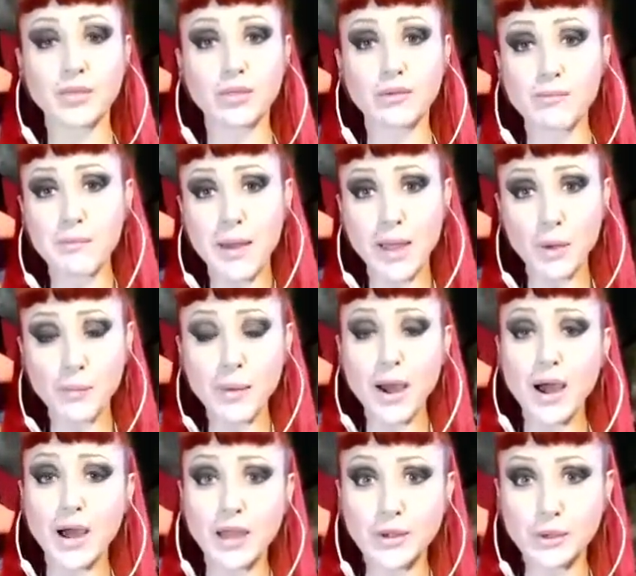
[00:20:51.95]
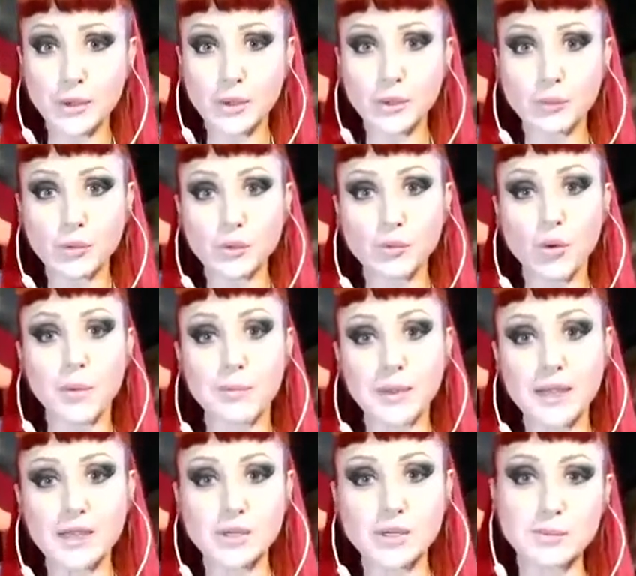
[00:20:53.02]
male partner would want
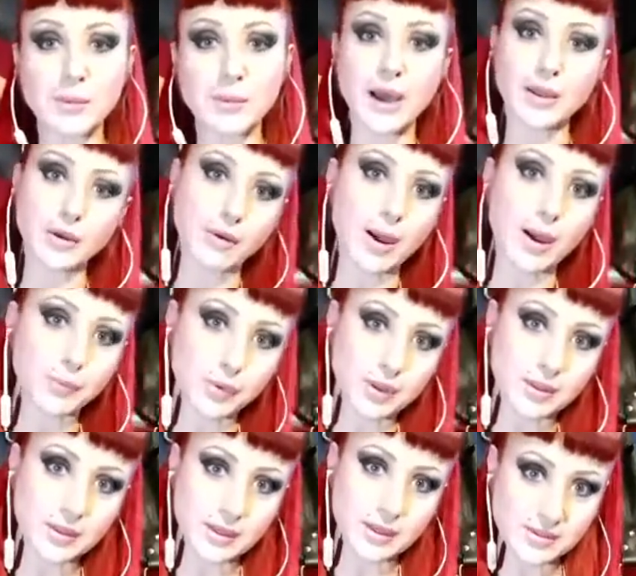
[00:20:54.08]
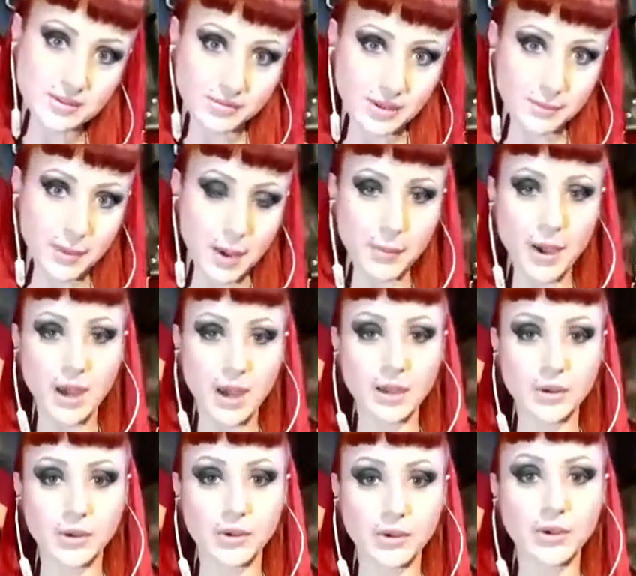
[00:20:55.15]
me to partner up with his female
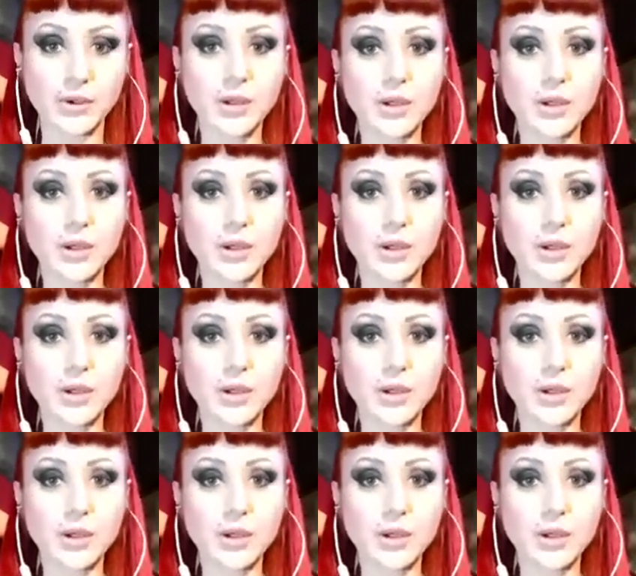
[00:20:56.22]
partner,